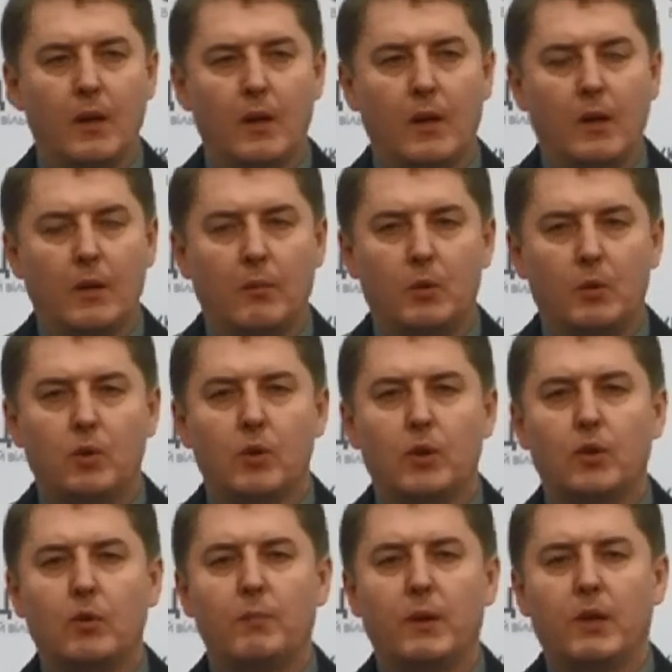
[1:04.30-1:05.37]
is to your
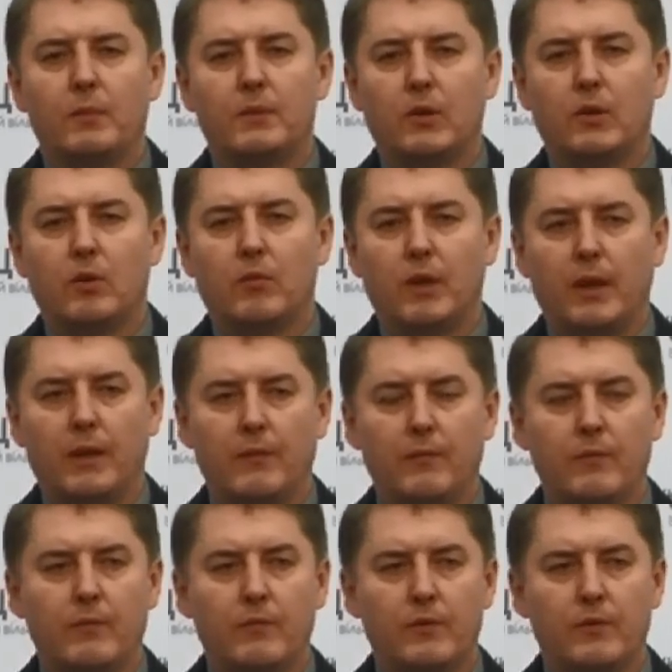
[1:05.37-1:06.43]
attention. During the
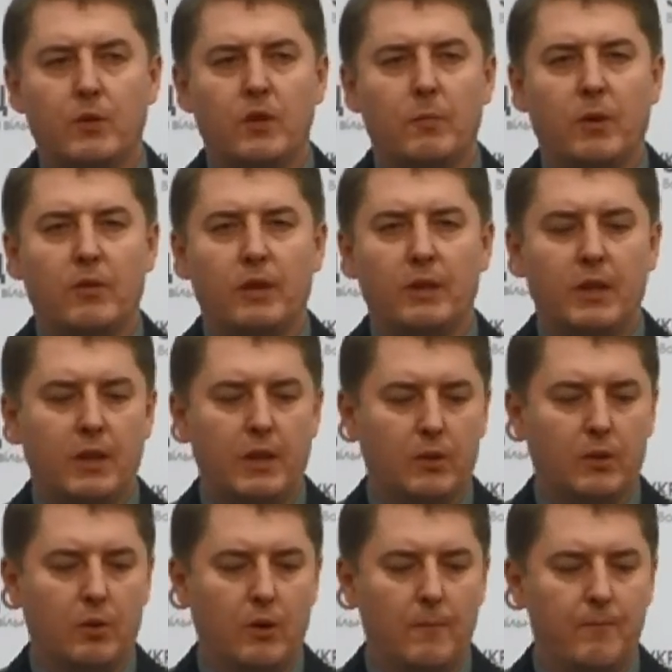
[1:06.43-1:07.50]
last 24
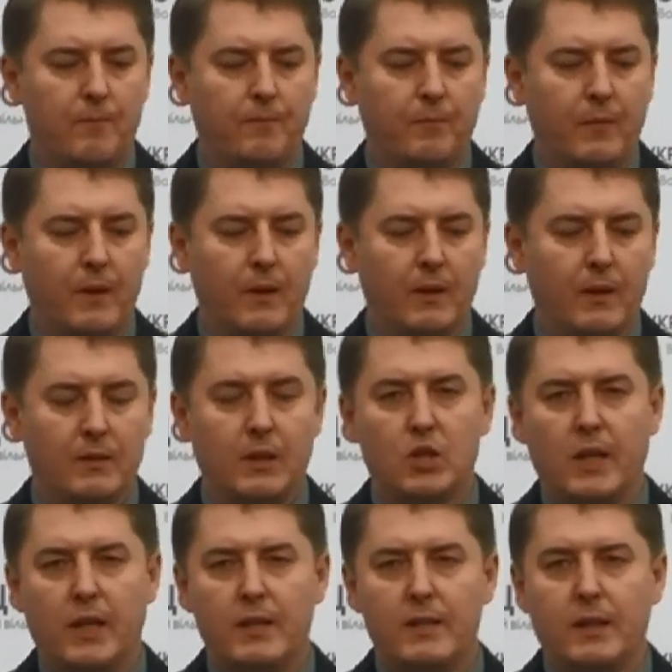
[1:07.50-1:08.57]
hours, the
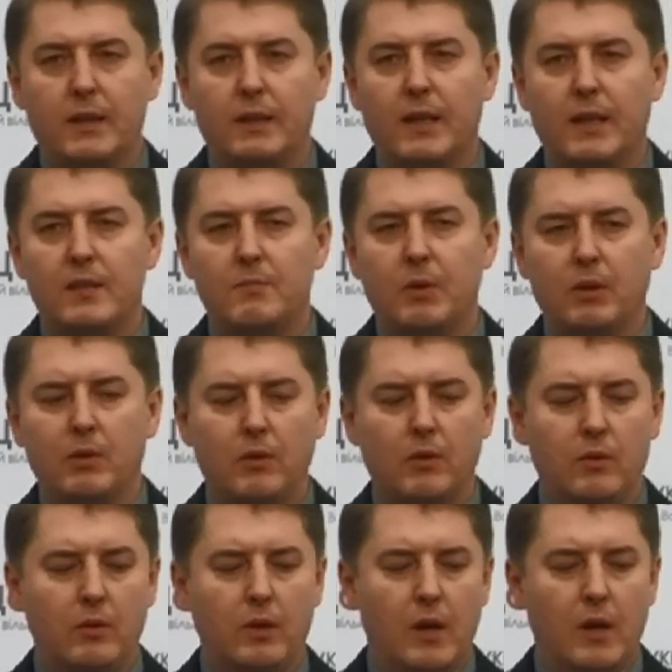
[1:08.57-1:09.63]
situation
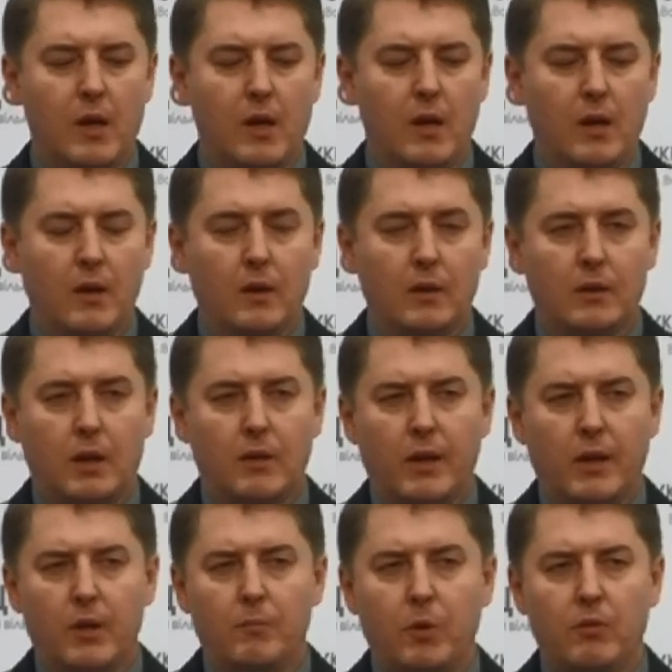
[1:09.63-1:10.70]
didn't change.
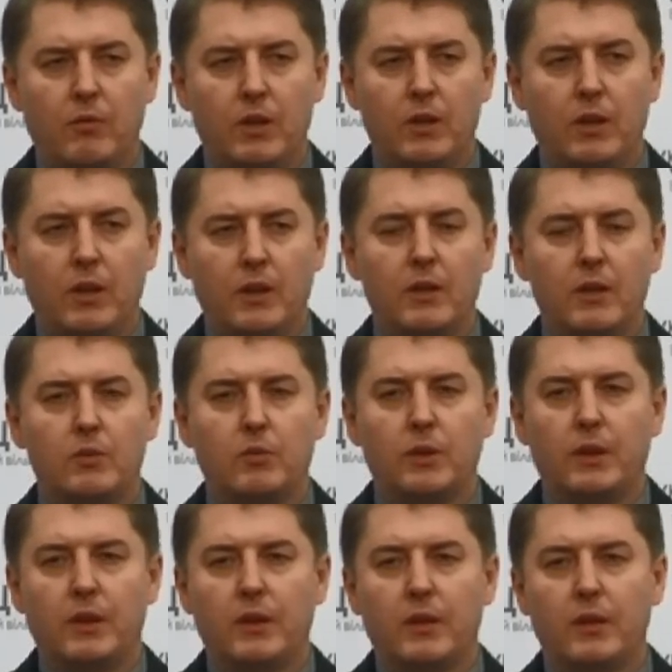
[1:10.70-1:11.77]

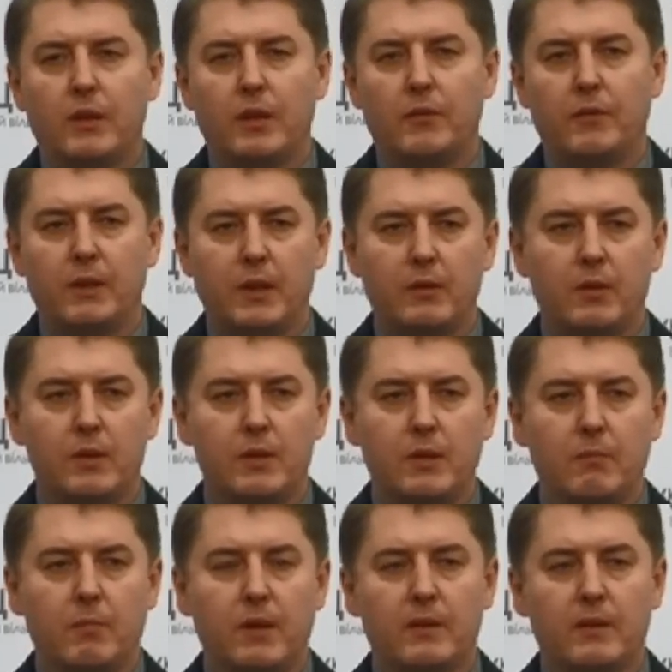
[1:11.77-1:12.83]
Low-intensity military
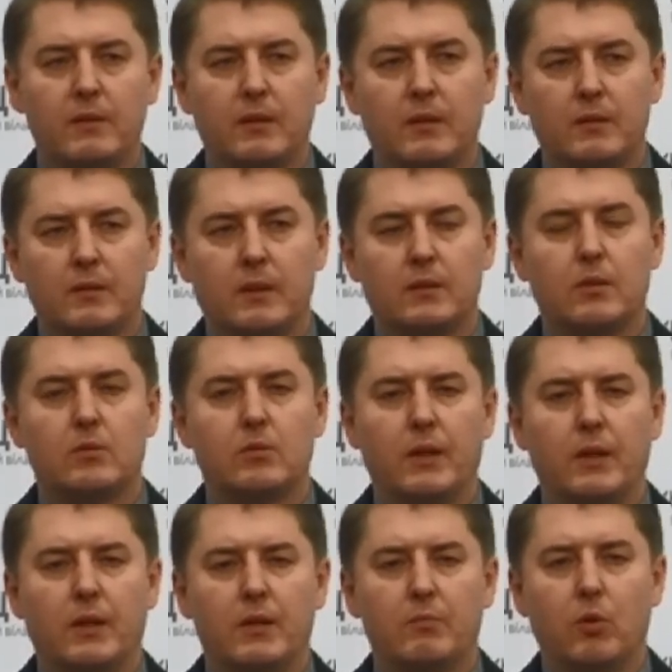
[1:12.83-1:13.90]
actions
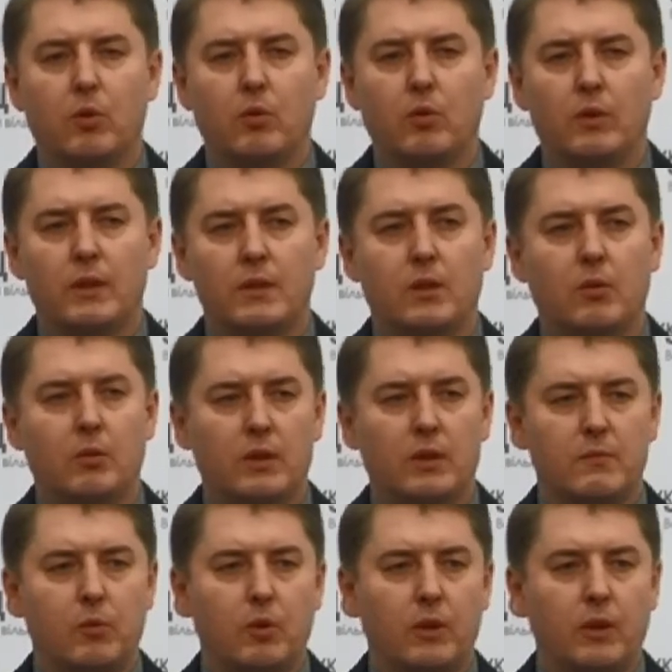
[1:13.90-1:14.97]
continue. Heavy
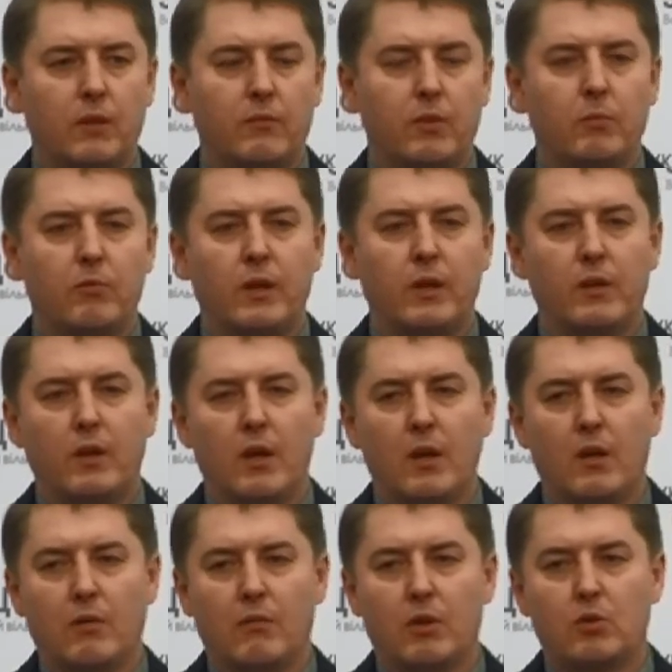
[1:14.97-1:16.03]
weapons are not
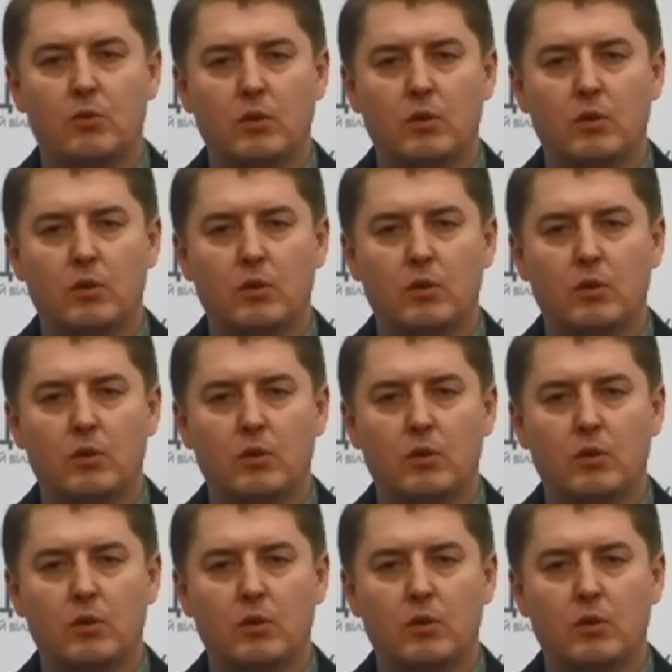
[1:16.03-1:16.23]
used.